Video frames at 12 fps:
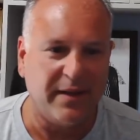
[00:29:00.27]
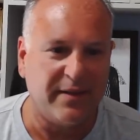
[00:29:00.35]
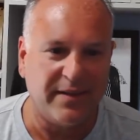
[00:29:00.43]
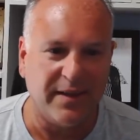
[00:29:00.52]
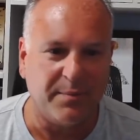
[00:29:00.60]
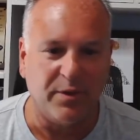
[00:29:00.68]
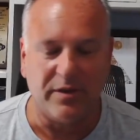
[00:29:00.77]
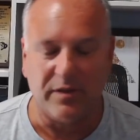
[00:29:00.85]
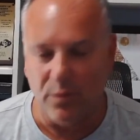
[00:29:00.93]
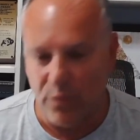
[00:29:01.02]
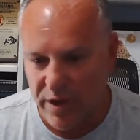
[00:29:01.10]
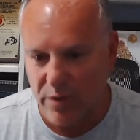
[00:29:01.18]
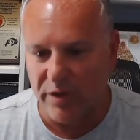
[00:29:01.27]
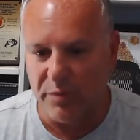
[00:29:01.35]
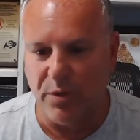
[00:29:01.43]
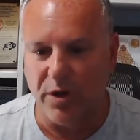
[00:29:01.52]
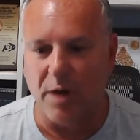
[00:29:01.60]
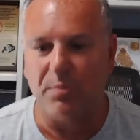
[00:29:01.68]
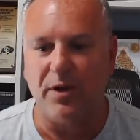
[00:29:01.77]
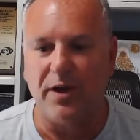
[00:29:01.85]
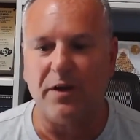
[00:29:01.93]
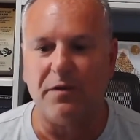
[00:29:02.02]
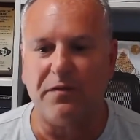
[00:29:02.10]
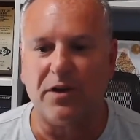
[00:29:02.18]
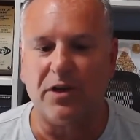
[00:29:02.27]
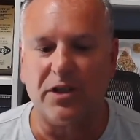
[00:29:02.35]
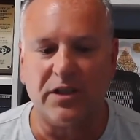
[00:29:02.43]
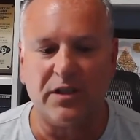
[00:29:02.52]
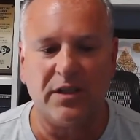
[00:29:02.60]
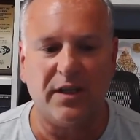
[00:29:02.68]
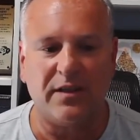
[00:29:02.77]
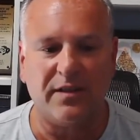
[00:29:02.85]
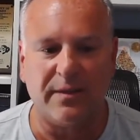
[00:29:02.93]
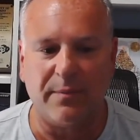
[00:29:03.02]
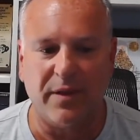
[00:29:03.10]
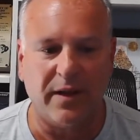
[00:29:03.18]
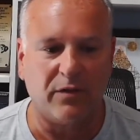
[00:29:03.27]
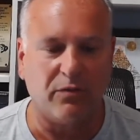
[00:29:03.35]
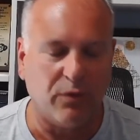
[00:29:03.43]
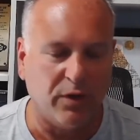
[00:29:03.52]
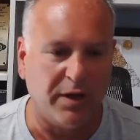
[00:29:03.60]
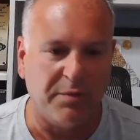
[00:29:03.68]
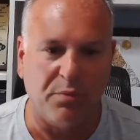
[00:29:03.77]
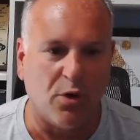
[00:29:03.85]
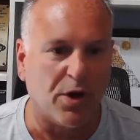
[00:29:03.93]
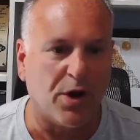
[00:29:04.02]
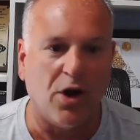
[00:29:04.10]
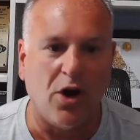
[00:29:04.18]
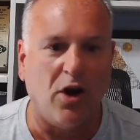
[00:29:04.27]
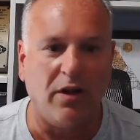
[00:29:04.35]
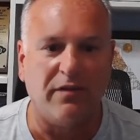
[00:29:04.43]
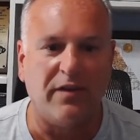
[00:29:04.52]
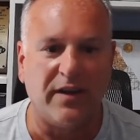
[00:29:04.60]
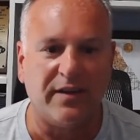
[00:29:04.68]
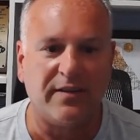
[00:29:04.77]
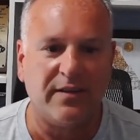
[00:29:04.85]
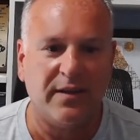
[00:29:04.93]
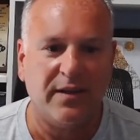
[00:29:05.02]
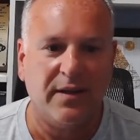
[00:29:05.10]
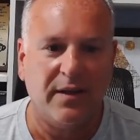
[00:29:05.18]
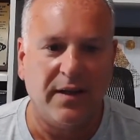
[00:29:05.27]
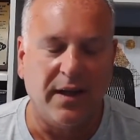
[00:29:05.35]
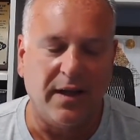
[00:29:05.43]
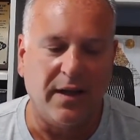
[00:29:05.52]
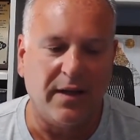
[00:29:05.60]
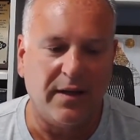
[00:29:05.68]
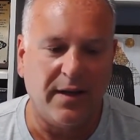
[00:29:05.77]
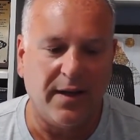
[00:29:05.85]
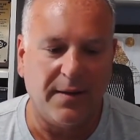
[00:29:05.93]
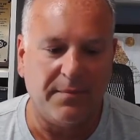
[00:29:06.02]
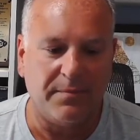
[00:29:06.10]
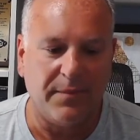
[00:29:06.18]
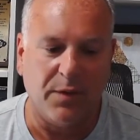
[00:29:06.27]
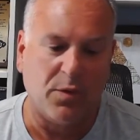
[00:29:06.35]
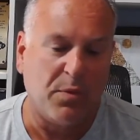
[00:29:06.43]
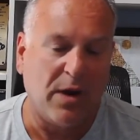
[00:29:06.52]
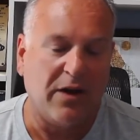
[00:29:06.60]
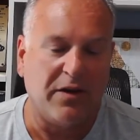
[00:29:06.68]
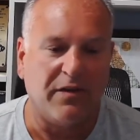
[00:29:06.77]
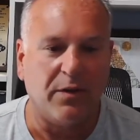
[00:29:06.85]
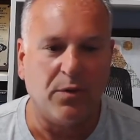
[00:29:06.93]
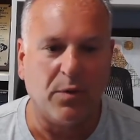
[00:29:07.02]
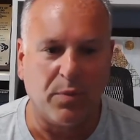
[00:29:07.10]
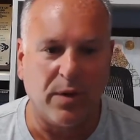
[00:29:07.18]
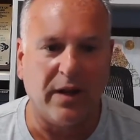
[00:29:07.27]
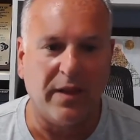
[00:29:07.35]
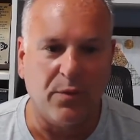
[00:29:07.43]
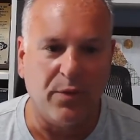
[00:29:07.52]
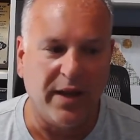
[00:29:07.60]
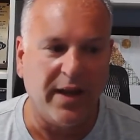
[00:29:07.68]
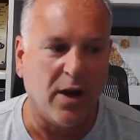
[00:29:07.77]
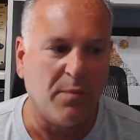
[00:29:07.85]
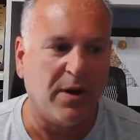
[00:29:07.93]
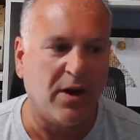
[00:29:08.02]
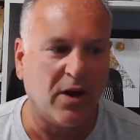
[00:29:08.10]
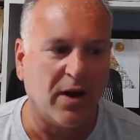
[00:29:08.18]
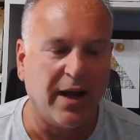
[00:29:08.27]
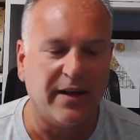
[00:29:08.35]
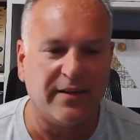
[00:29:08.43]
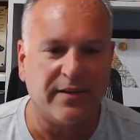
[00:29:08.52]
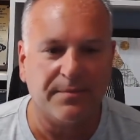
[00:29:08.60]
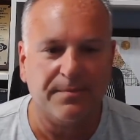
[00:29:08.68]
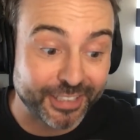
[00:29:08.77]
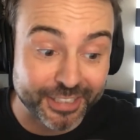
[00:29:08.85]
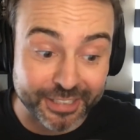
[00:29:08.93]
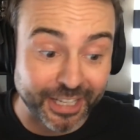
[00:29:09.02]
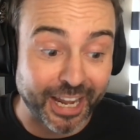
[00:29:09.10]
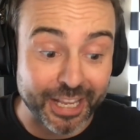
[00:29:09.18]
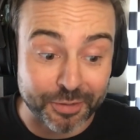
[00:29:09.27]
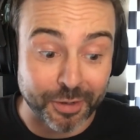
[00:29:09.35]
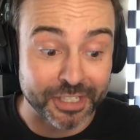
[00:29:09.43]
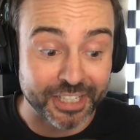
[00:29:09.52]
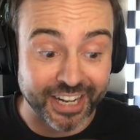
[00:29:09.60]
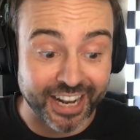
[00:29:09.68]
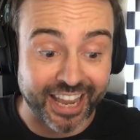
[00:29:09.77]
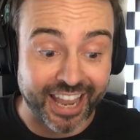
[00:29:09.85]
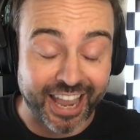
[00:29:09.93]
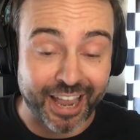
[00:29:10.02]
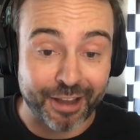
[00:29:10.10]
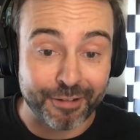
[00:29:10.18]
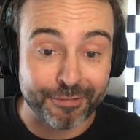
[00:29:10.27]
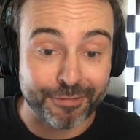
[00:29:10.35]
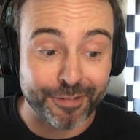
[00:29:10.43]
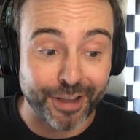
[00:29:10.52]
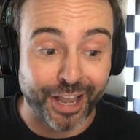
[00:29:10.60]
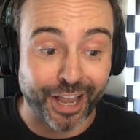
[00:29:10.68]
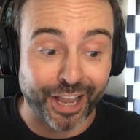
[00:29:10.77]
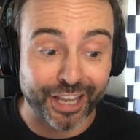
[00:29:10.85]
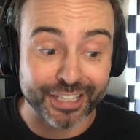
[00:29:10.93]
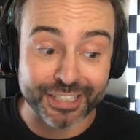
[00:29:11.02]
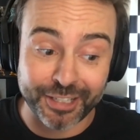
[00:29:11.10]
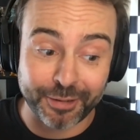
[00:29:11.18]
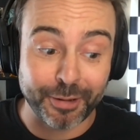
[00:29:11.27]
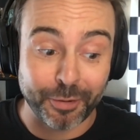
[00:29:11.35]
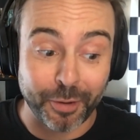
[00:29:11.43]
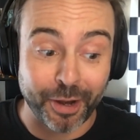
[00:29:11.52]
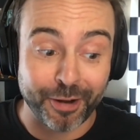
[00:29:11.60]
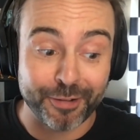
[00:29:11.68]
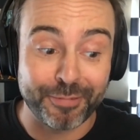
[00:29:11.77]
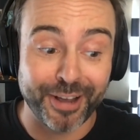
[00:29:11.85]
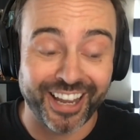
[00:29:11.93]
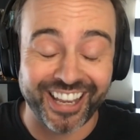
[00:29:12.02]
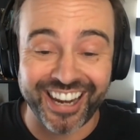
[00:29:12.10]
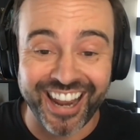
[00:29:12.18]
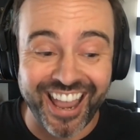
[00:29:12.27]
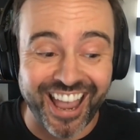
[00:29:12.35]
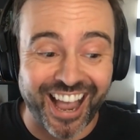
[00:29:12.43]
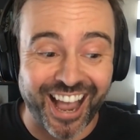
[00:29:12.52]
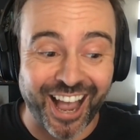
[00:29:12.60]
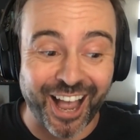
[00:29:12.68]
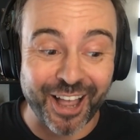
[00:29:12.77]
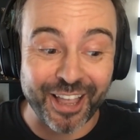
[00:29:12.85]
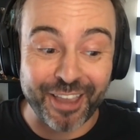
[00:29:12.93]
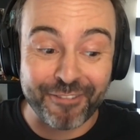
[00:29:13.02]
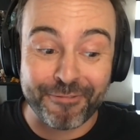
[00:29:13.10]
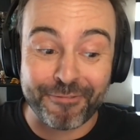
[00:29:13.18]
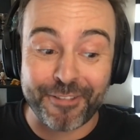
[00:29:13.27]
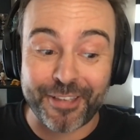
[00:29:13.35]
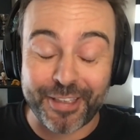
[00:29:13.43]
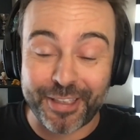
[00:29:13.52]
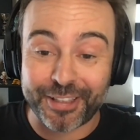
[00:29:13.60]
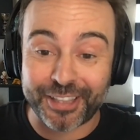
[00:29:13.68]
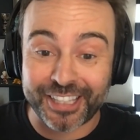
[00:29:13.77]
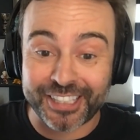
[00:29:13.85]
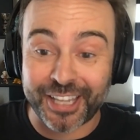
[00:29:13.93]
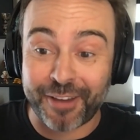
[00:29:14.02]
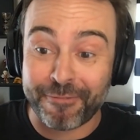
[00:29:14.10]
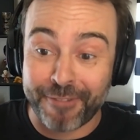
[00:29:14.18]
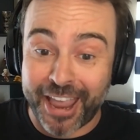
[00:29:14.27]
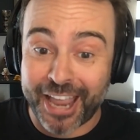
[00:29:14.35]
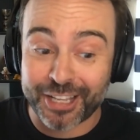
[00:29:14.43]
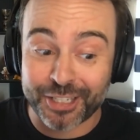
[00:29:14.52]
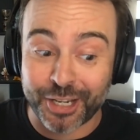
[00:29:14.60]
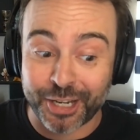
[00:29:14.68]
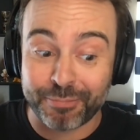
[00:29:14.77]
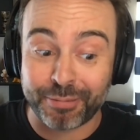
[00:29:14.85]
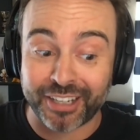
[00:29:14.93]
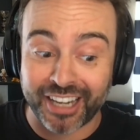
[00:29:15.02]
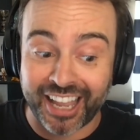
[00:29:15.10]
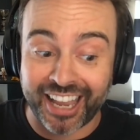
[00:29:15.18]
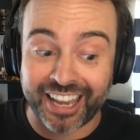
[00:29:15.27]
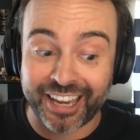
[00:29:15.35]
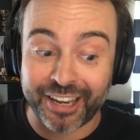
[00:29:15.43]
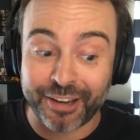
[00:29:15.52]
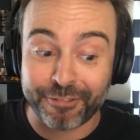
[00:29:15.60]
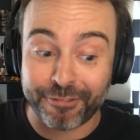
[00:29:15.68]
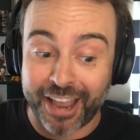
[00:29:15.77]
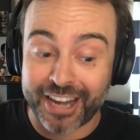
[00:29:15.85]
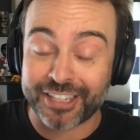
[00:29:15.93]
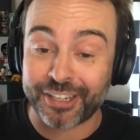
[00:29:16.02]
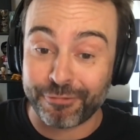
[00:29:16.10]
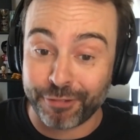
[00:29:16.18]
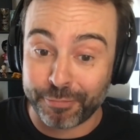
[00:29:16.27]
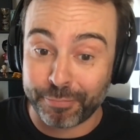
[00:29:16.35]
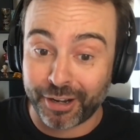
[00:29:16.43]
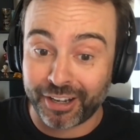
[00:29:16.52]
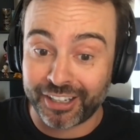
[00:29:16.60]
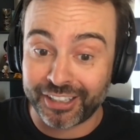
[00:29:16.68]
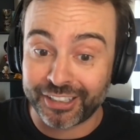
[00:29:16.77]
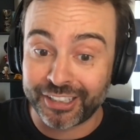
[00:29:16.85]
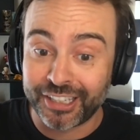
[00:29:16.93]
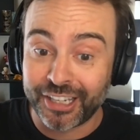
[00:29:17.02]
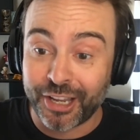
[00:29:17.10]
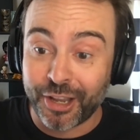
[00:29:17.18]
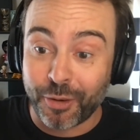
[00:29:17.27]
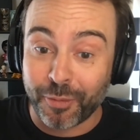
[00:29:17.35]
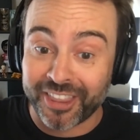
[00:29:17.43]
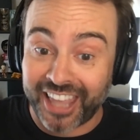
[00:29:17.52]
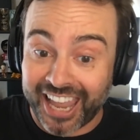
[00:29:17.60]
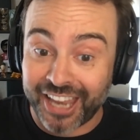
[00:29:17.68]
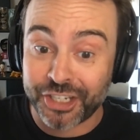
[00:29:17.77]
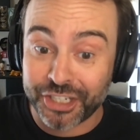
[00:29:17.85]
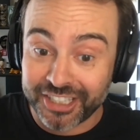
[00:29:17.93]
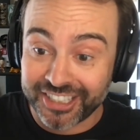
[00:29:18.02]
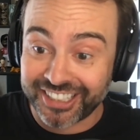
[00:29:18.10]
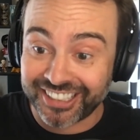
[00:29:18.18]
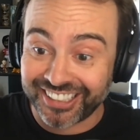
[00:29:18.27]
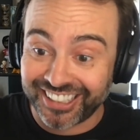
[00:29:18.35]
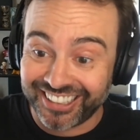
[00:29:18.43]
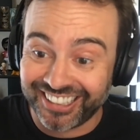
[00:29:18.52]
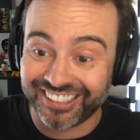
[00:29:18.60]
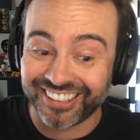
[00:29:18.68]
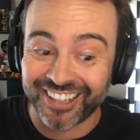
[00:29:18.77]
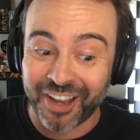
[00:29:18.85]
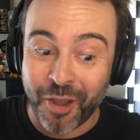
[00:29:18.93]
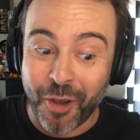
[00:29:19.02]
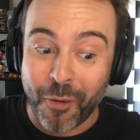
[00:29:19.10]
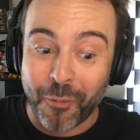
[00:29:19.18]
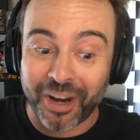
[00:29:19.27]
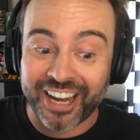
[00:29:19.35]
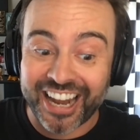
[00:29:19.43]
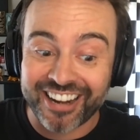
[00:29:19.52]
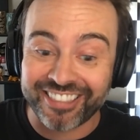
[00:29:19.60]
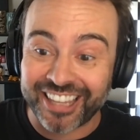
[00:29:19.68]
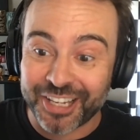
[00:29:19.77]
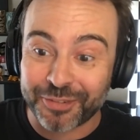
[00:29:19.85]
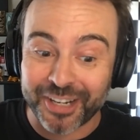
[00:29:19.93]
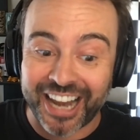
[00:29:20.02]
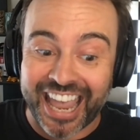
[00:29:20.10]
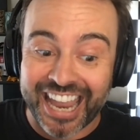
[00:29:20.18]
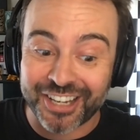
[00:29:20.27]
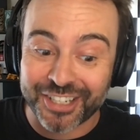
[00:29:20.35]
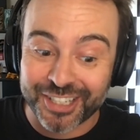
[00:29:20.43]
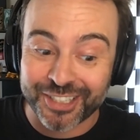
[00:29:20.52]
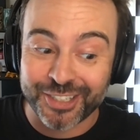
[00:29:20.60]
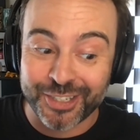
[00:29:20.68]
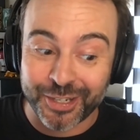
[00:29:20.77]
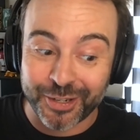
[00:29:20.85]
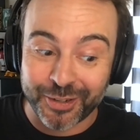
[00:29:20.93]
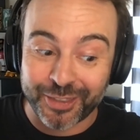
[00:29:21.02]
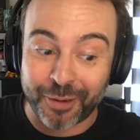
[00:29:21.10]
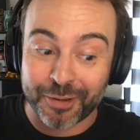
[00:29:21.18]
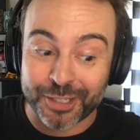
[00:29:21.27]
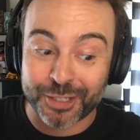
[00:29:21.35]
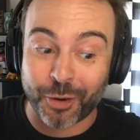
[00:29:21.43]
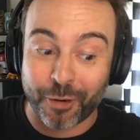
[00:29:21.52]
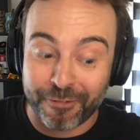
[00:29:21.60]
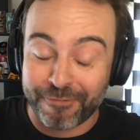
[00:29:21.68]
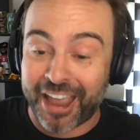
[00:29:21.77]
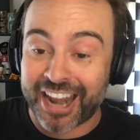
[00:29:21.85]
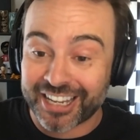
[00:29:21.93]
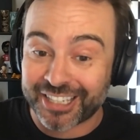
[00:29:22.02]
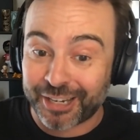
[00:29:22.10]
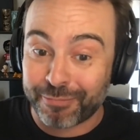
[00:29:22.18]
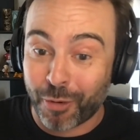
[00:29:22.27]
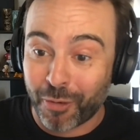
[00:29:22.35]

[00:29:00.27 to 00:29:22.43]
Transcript: line standpoint. So we always put our player first. It's something that's really important to all of us. And we're proud of it. We're proud that we care about our guys. This is the last question I have. And it's a little bit weird, but if, let's say, fans could play fantasy football with agents, what kind of things would agents do that would score fantasy